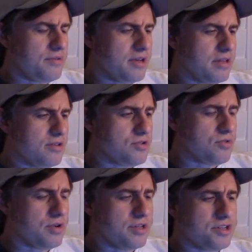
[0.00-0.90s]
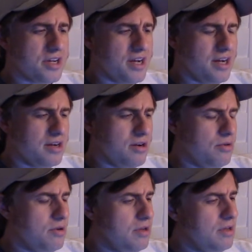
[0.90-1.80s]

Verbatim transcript: You got Detroit at Chicago.